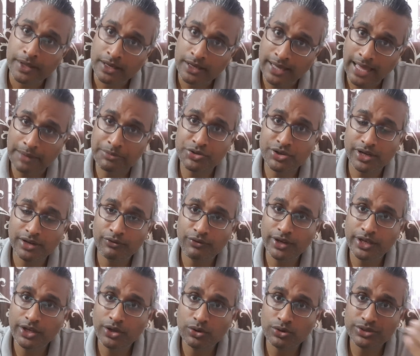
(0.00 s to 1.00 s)
capturing
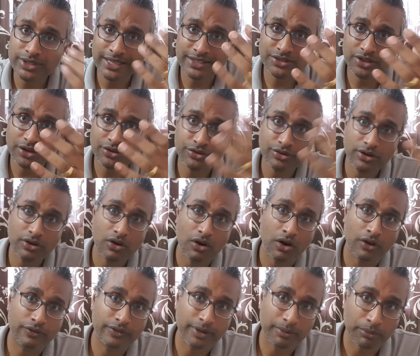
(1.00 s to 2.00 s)
videos, etc.
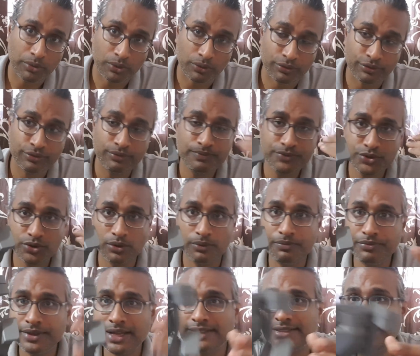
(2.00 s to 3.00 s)
on the move. So
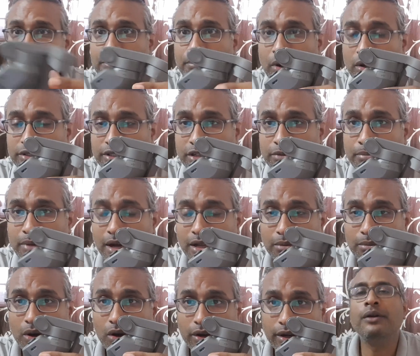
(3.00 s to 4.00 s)
that's the positive part
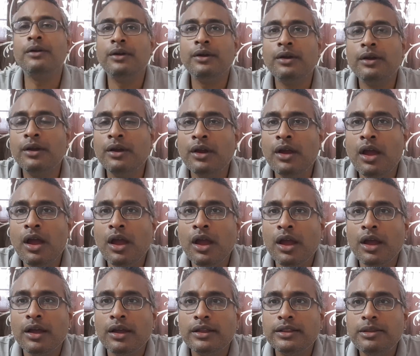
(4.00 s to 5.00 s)
about
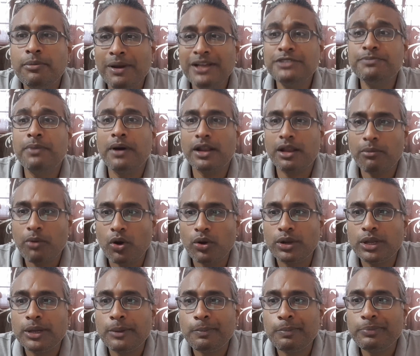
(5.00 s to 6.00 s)
it. The best part
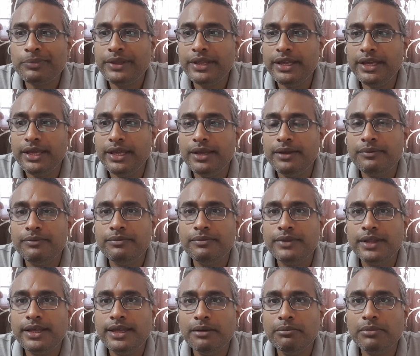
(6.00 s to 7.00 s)
about the
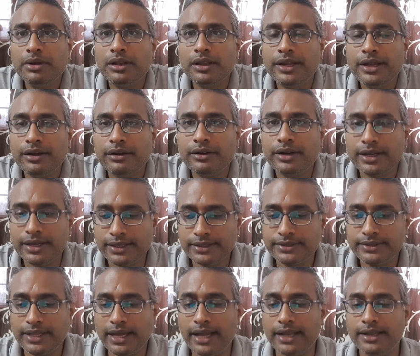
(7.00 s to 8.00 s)
gimbal here
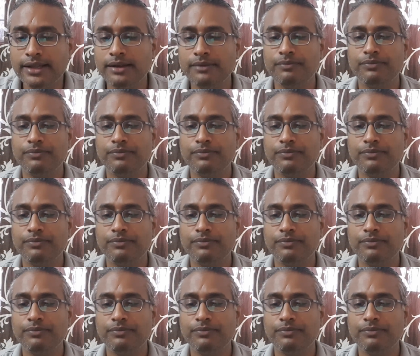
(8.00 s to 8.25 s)
is that